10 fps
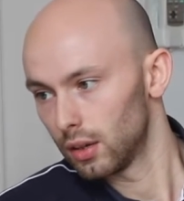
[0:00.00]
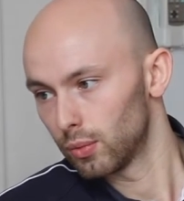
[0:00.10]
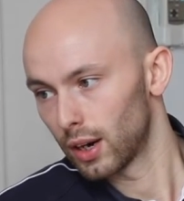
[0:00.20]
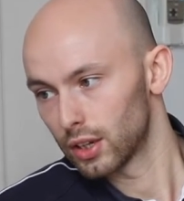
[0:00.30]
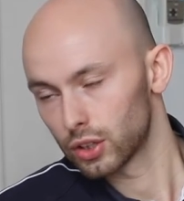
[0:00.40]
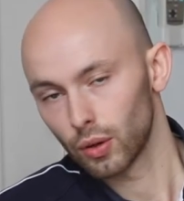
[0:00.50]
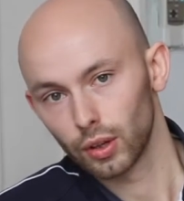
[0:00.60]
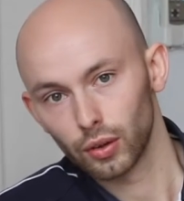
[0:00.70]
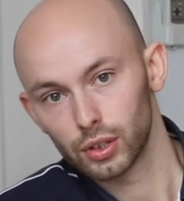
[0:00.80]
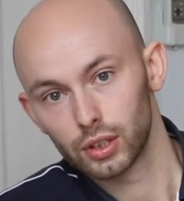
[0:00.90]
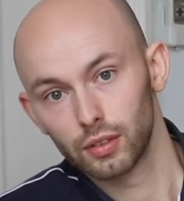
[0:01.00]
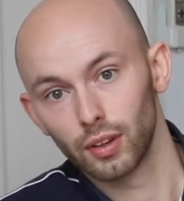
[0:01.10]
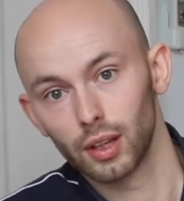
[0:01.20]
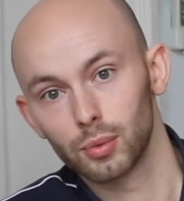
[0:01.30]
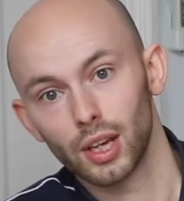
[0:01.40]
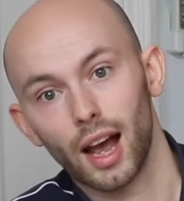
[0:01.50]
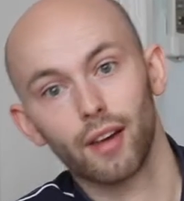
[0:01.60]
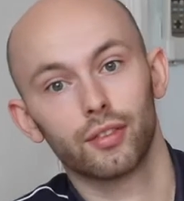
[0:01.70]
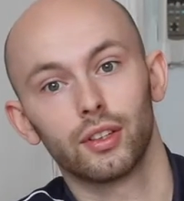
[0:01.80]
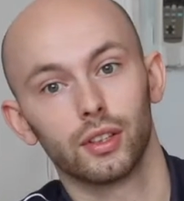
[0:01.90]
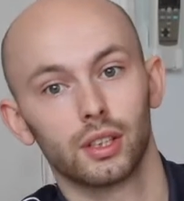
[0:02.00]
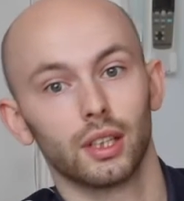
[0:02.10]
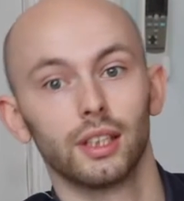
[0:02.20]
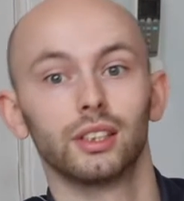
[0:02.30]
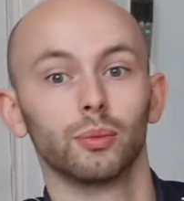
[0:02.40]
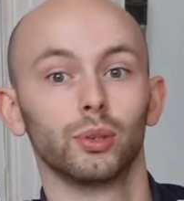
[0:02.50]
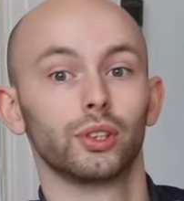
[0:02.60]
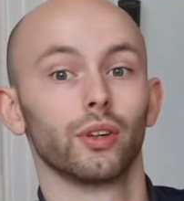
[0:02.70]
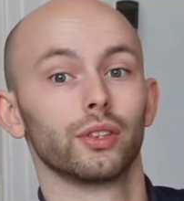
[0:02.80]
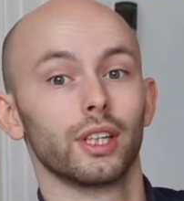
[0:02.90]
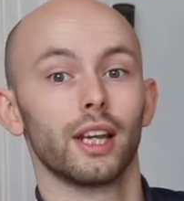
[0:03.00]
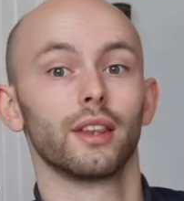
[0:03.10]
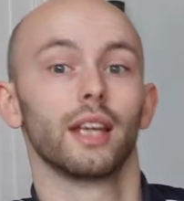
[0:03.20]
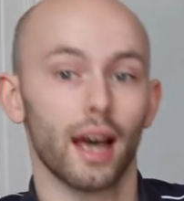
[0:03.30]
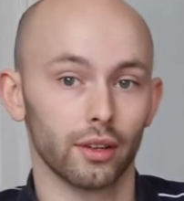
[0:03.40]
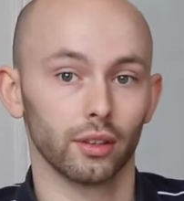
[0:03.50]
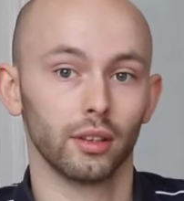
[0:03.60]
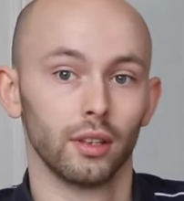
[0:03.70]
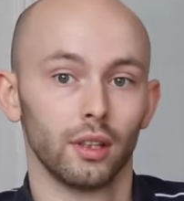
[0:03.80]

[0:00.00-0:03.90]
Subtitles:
when a scoliosis develops after skeletal maturity in the adult,